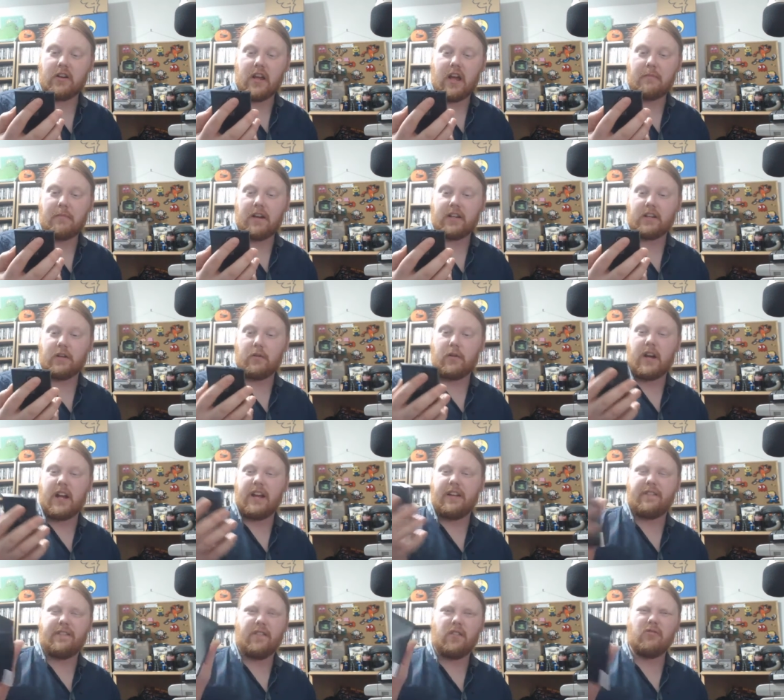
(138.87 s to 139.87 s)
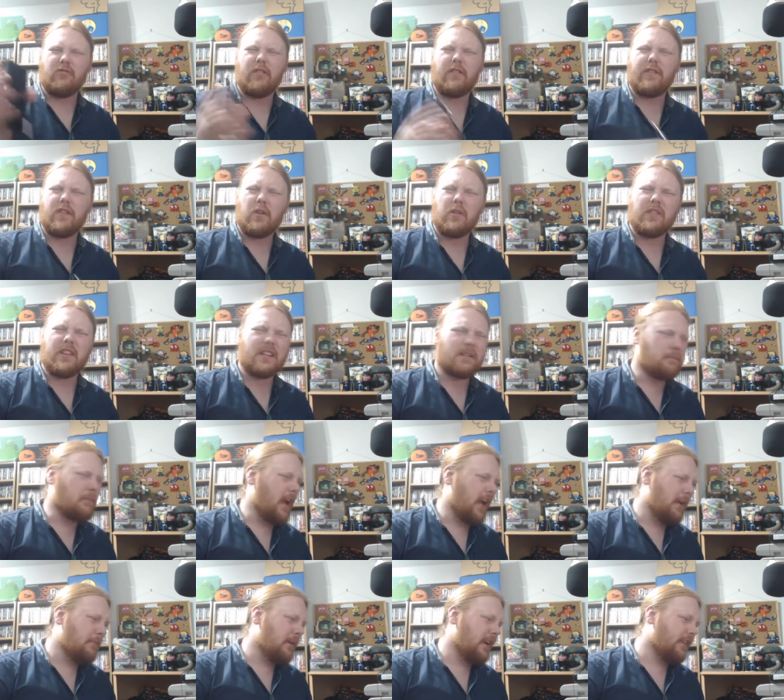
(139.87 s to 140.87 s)
I might do a full review on this,
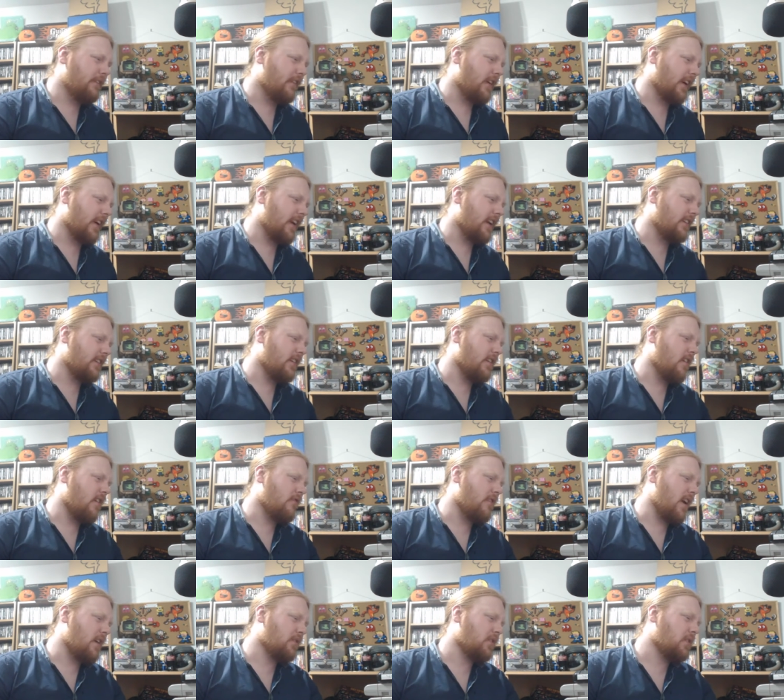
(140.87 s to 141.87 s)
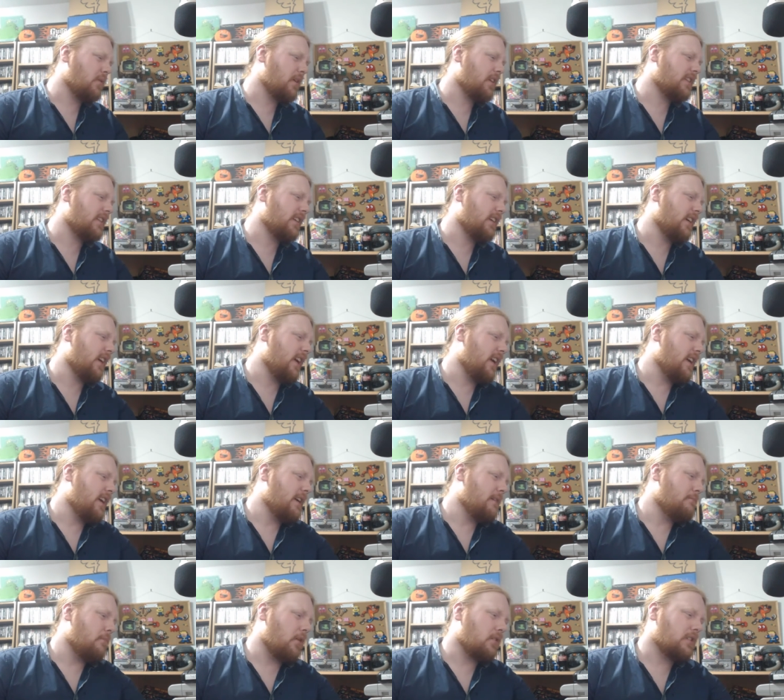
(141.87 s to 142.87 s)
maybe, if I get around to it.
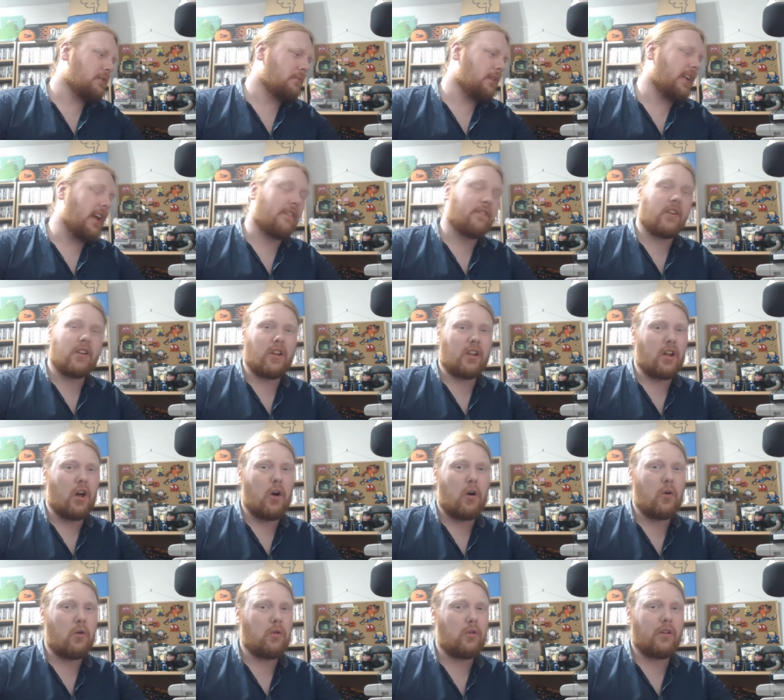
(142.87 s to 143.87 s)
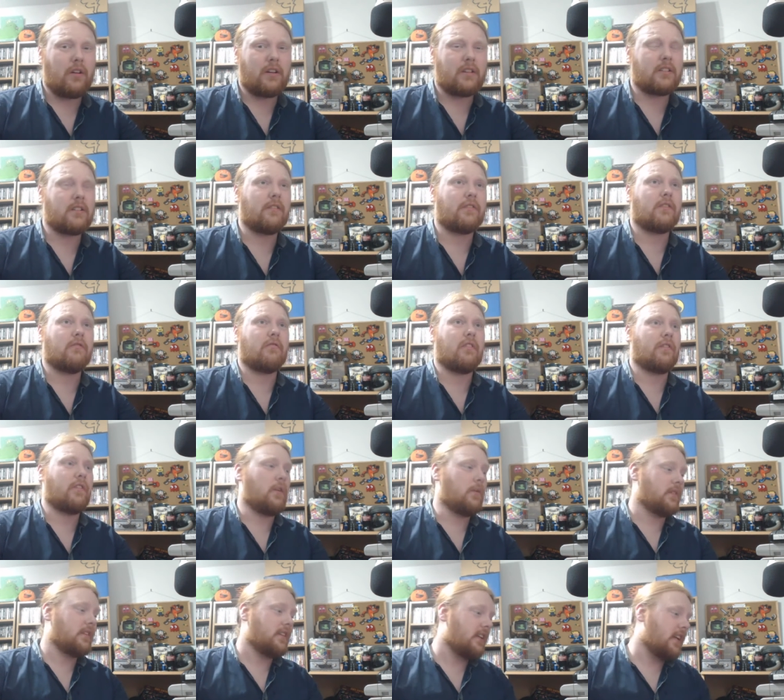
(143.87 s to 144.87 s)
Possibly. I've got a whole lot of stuff to
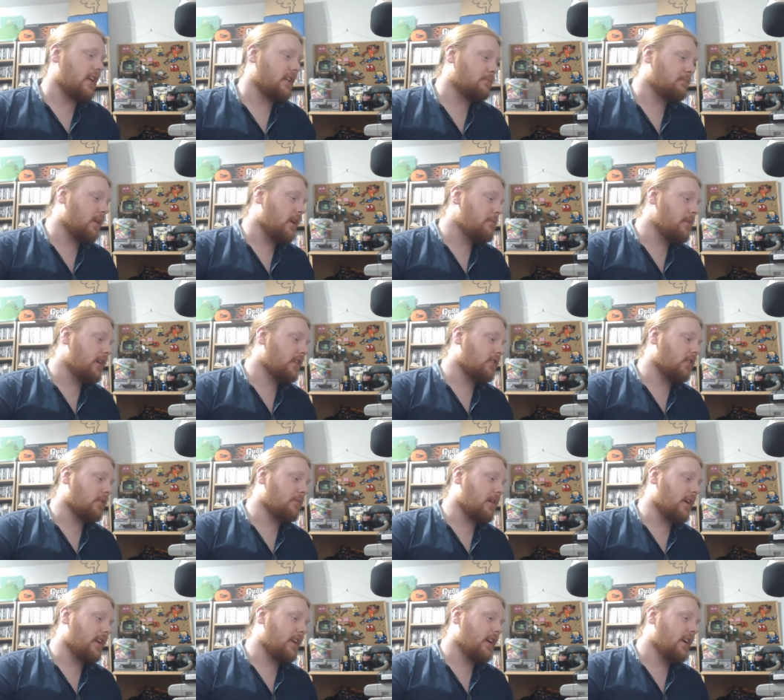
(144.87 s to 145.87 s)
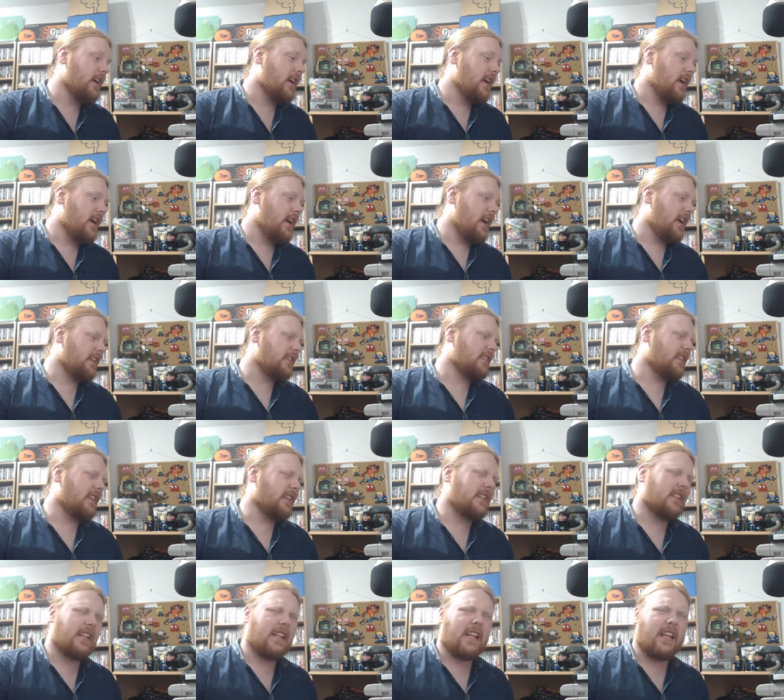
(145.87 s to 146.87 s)
review as it is, but I might talk about it. It's the
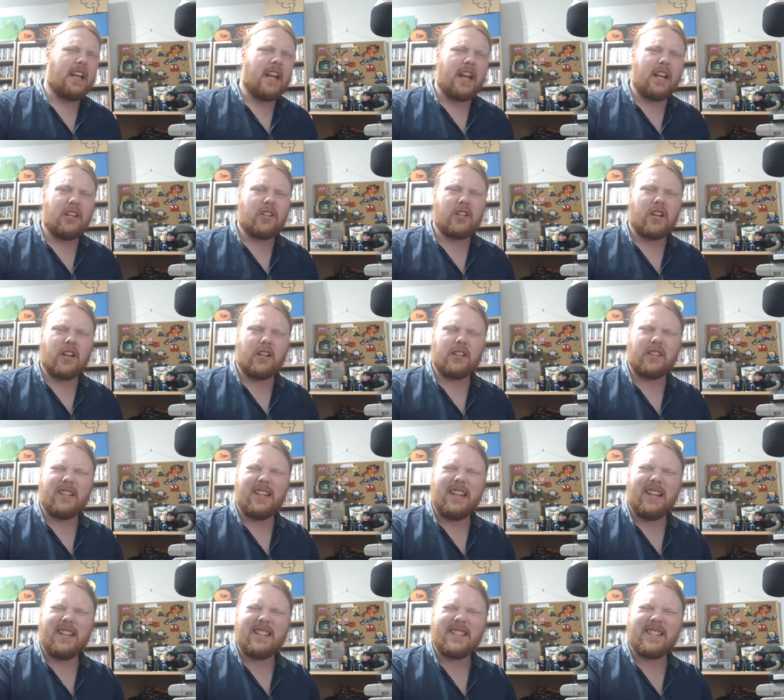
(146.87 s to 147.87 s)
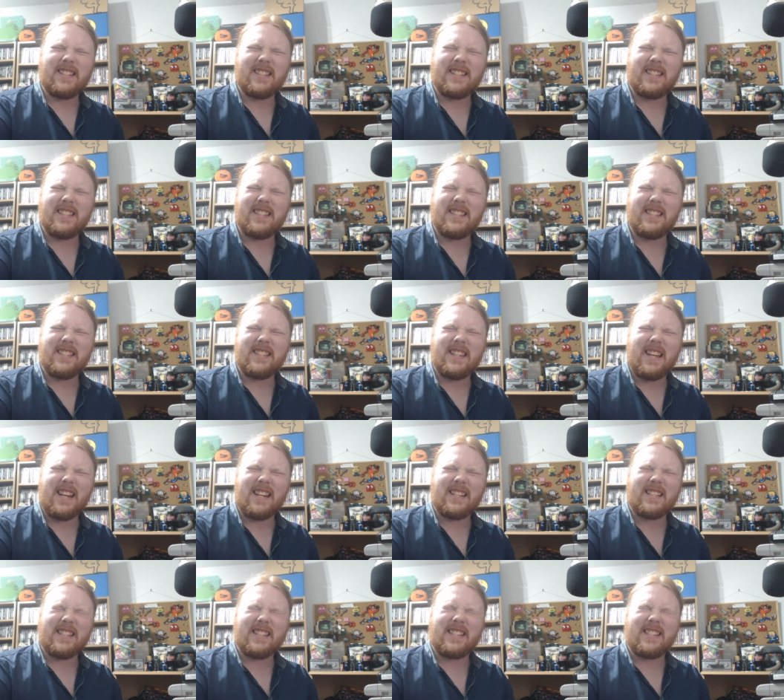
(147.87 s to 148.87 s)

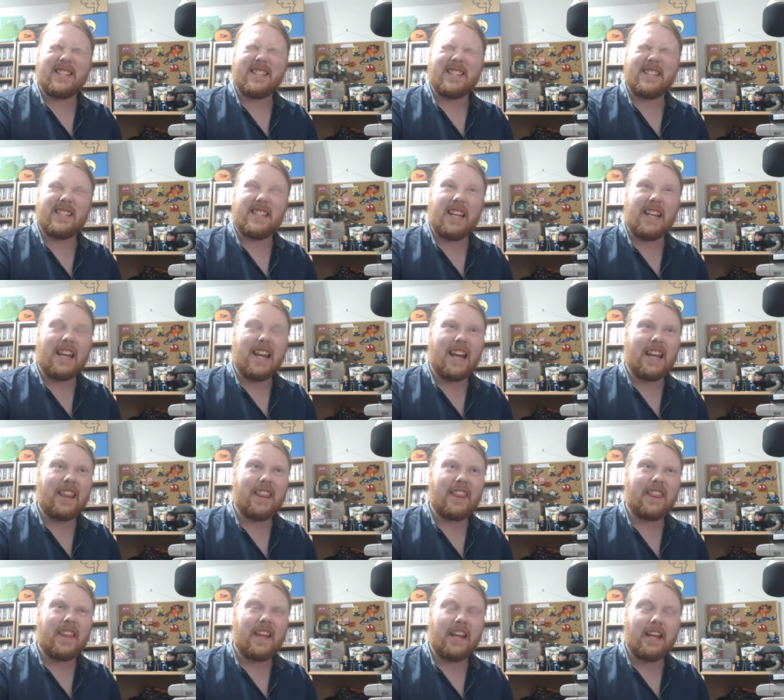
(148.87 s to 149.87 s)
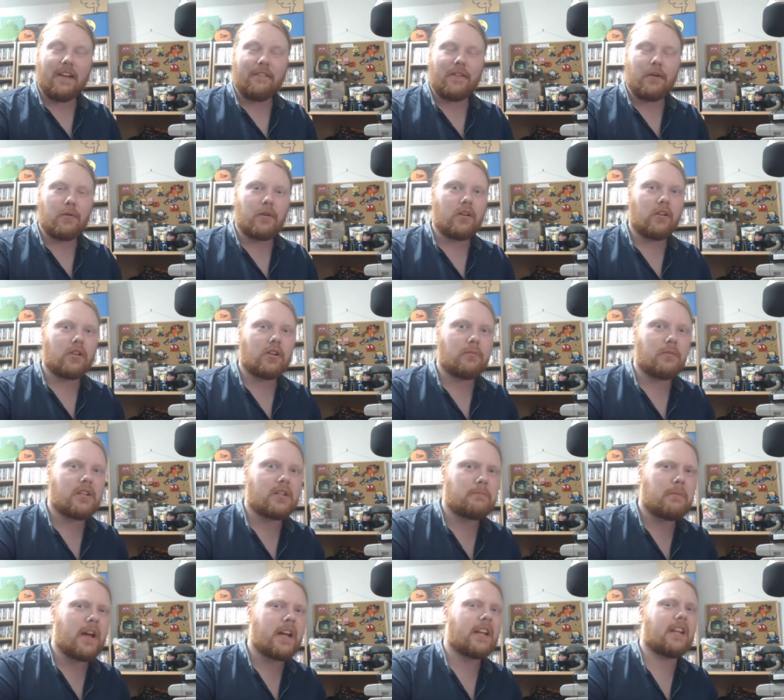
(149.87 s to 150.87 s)
THL-T6C, I think, if you want to look up the
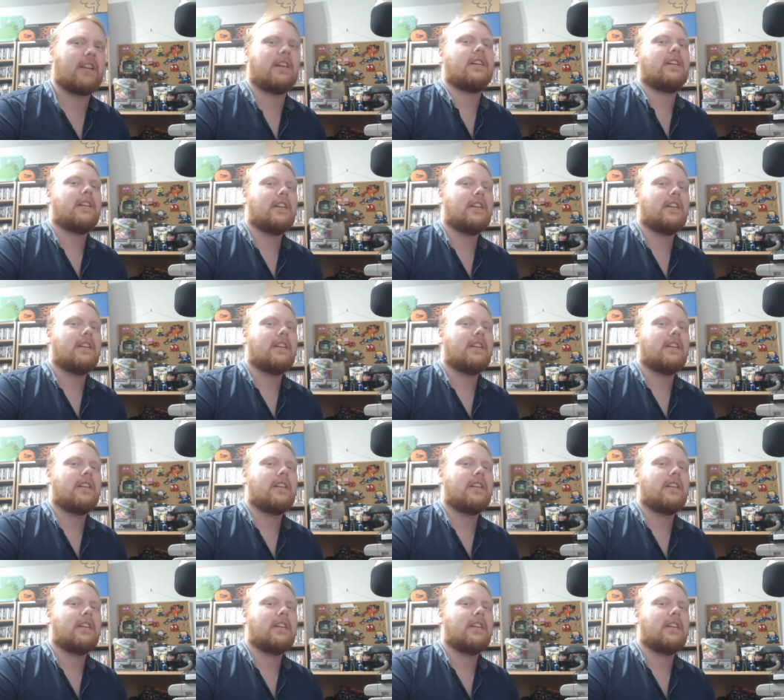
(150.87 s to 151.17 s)
spec.